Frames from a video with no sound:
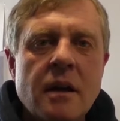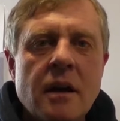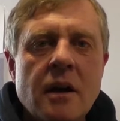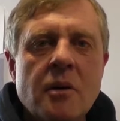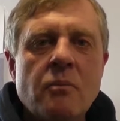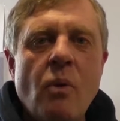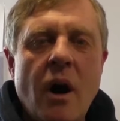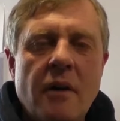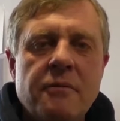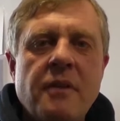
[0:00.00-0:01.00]

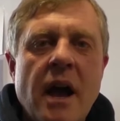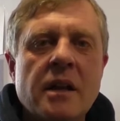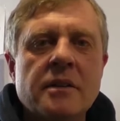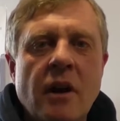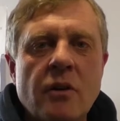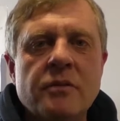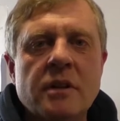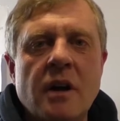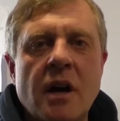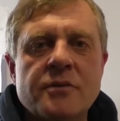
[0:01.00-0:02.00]
What I've found over
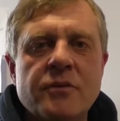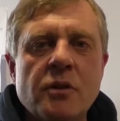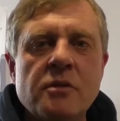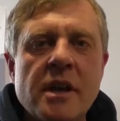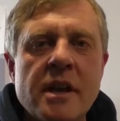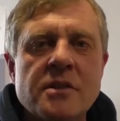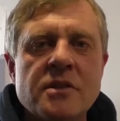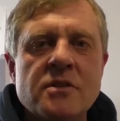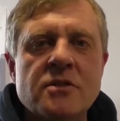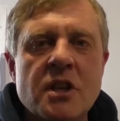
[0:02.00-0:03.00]
the last few
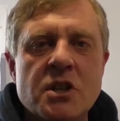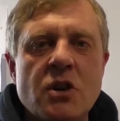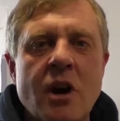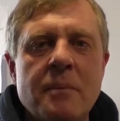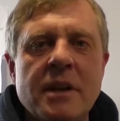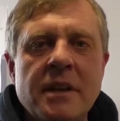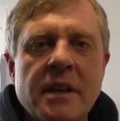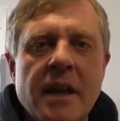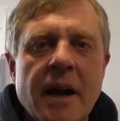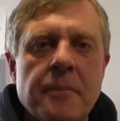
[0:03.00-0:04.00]
years is this time of the
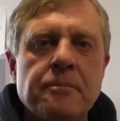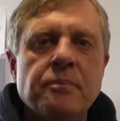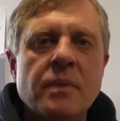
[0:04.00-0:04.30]
year,